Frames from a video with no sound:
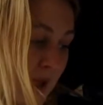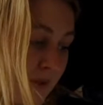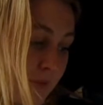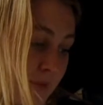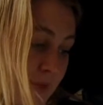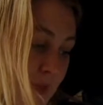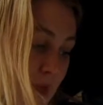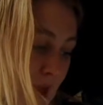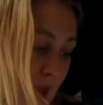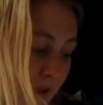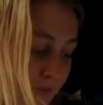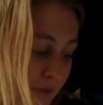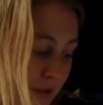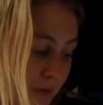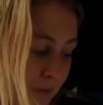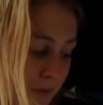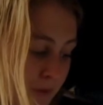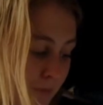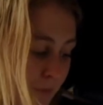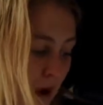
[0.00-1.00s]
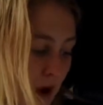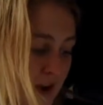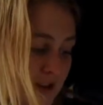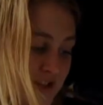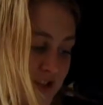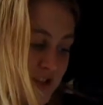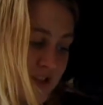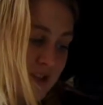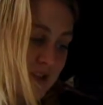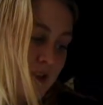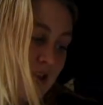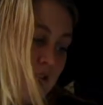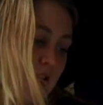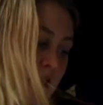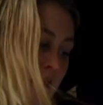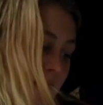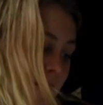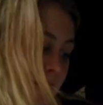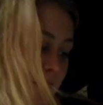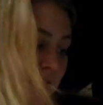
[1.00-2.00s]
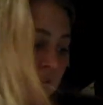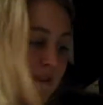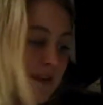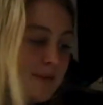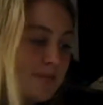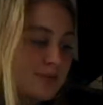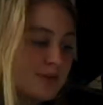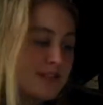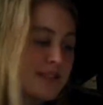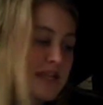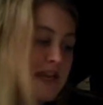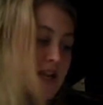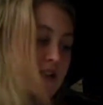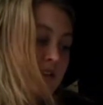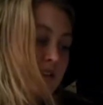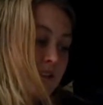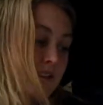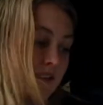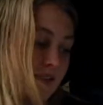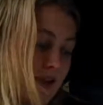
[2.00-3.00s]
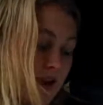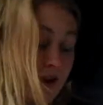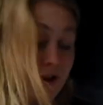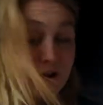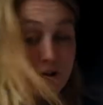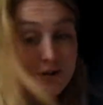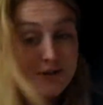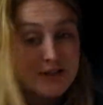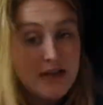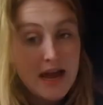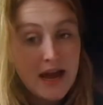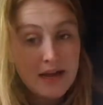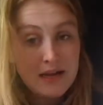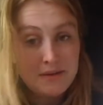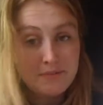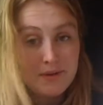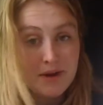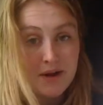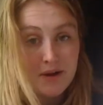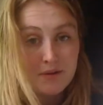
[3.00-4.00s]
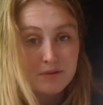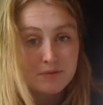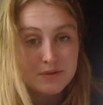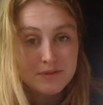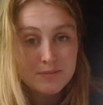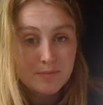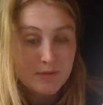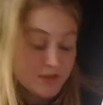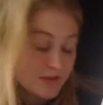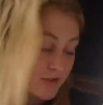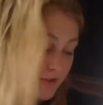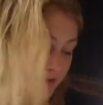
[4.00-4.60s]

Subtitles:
with everyone watching, Lily pretended that her teddy bear was Mr.